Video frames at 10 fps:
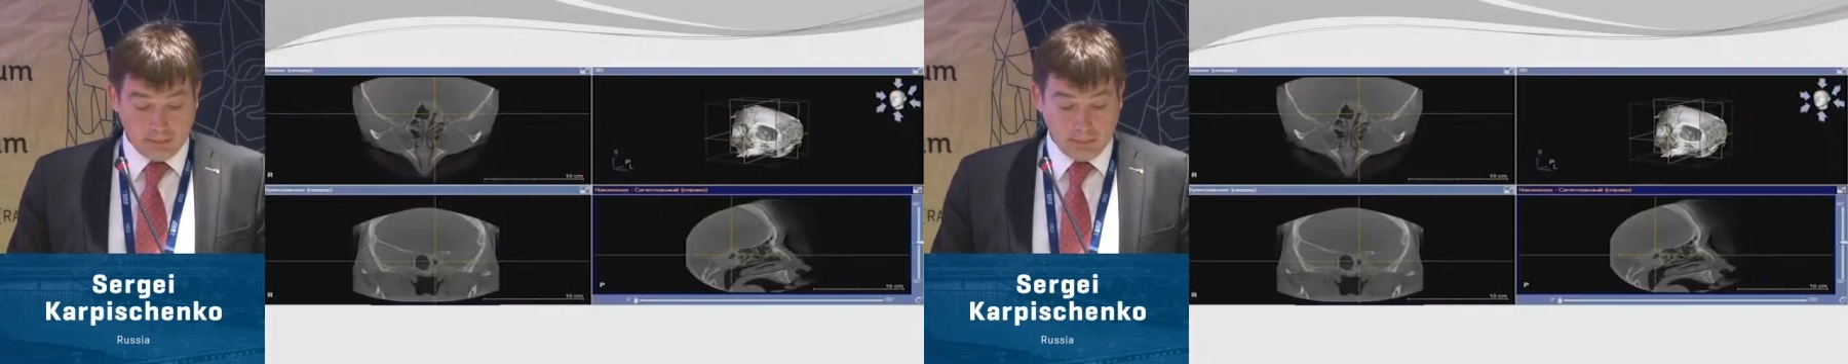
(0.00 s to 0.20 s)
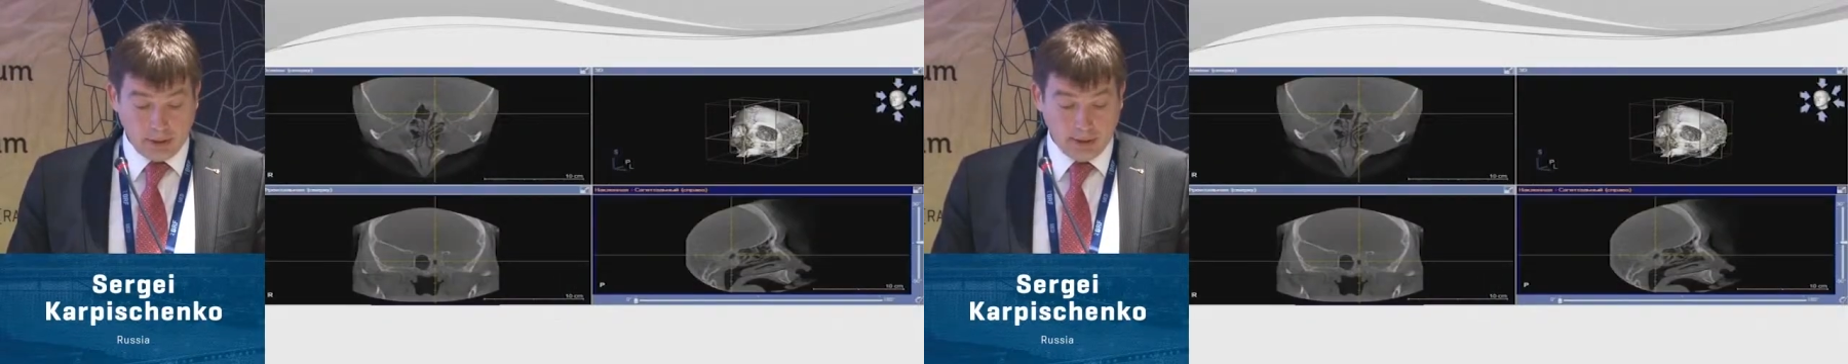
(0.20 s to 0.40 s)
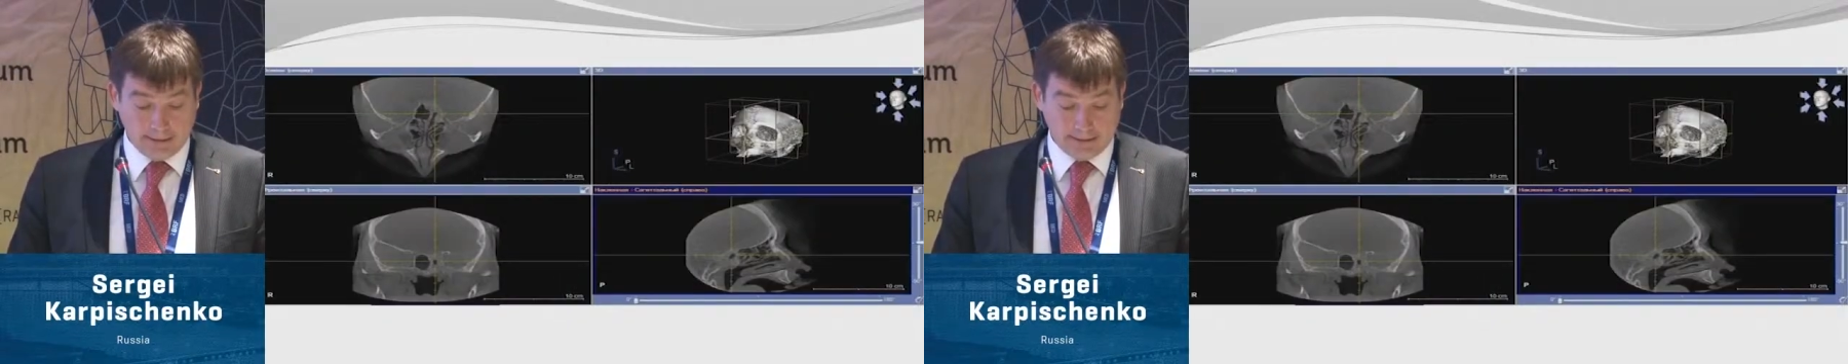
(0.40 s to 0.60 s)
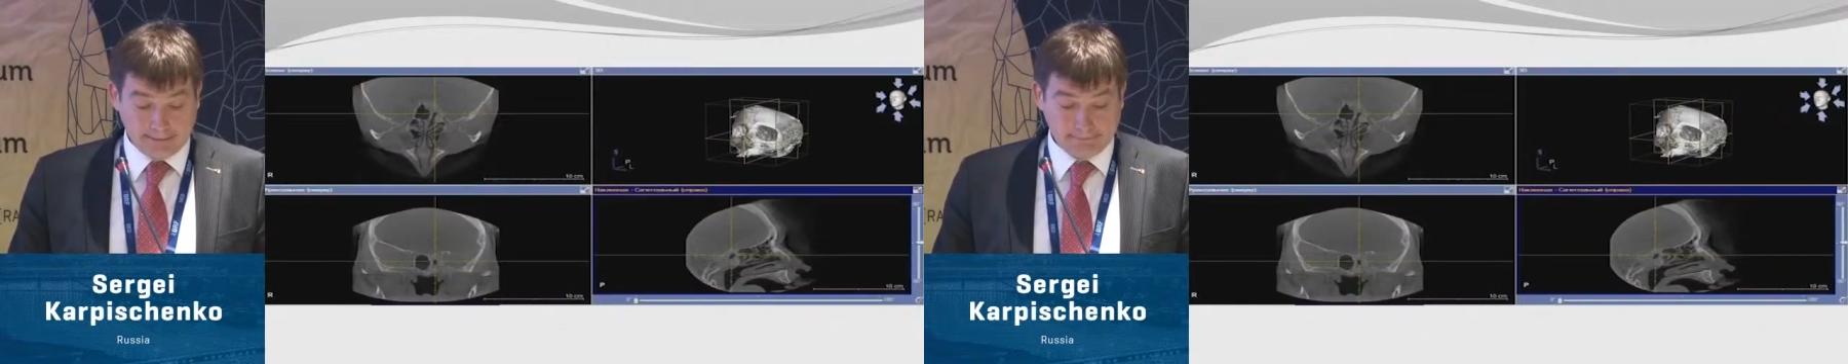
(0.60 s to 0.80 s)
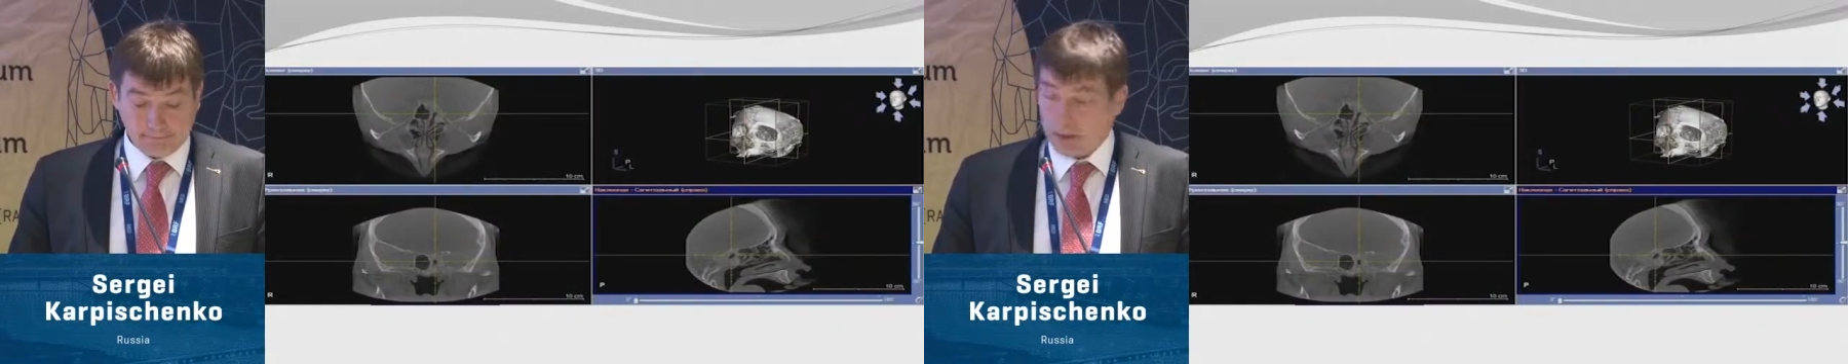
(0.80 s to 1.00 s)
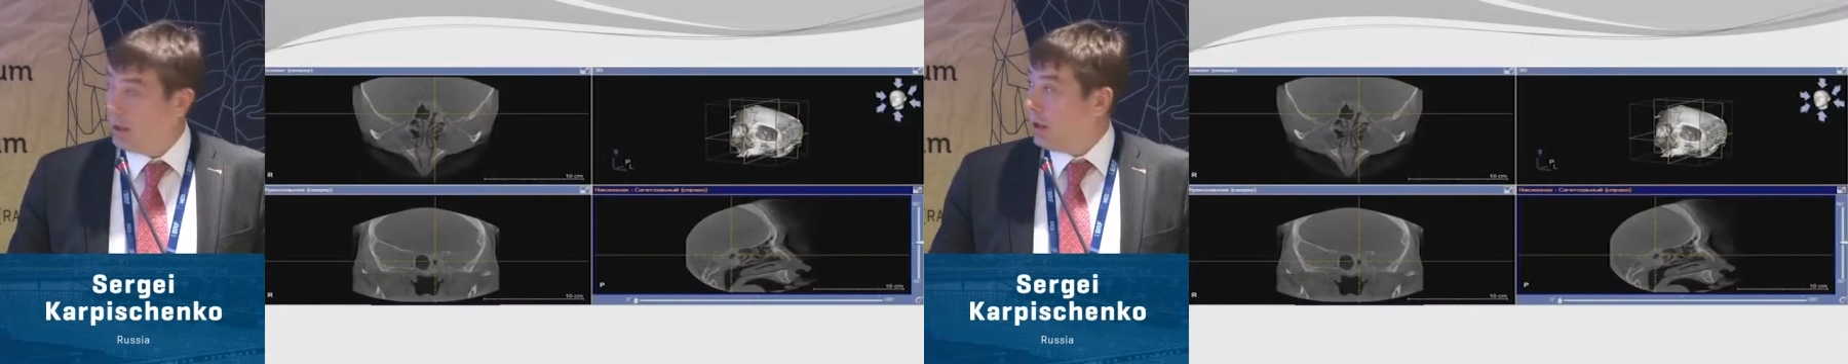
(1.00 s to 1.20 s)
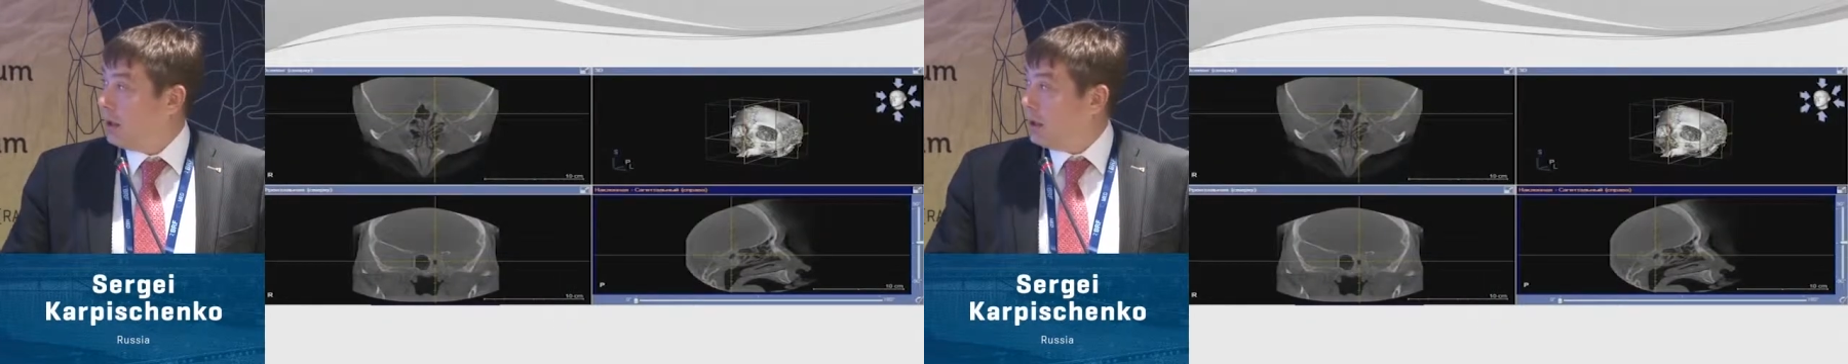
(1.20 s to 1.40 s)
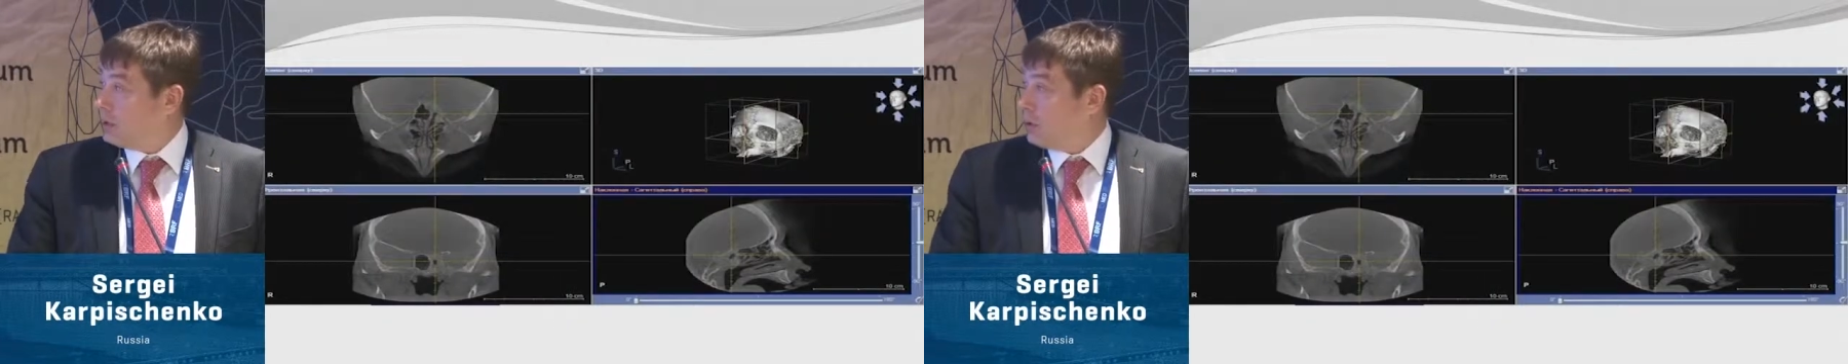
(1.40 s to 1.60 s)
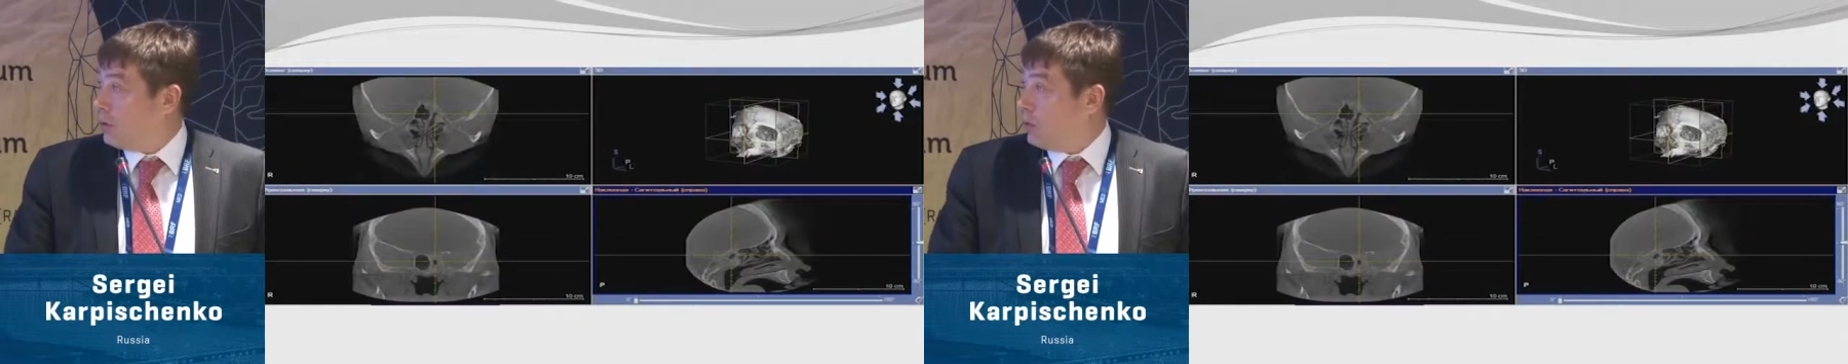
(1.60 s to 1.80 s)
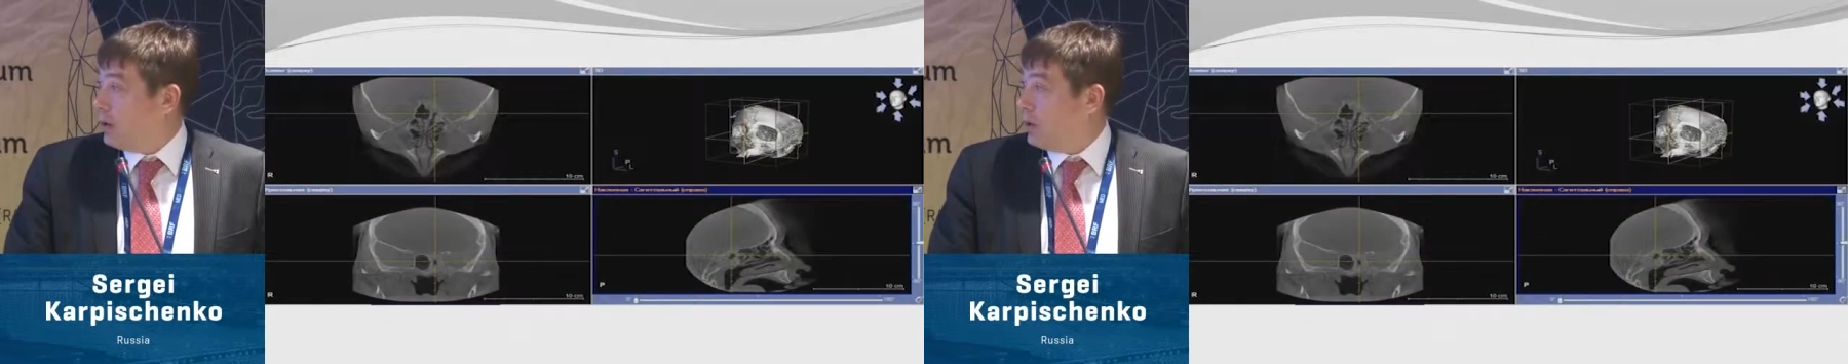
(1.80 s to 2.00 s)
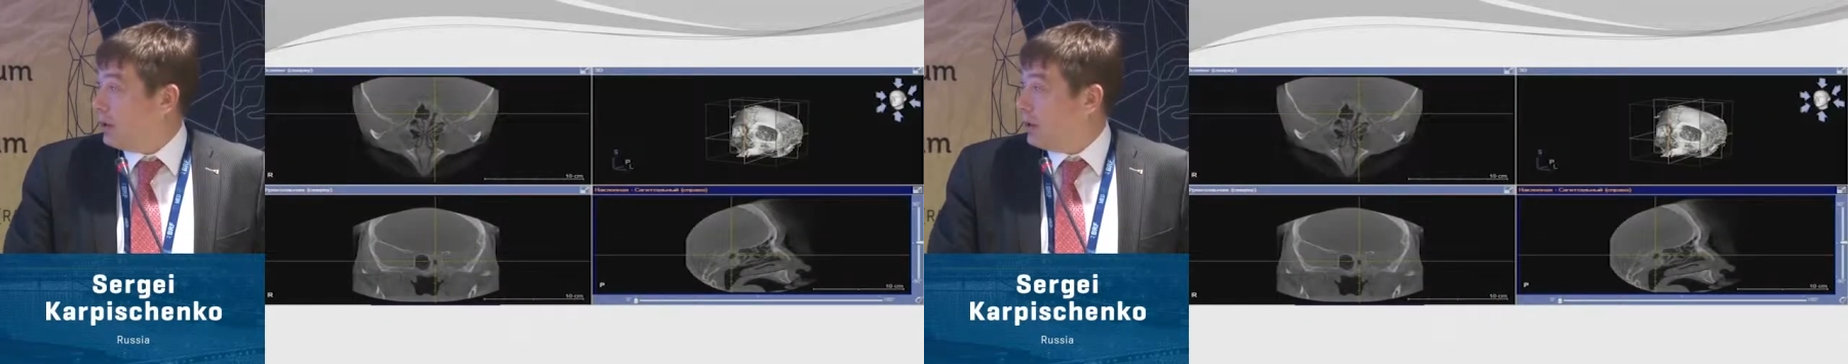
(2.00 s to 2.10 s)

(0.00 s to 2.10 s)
bleedings. So,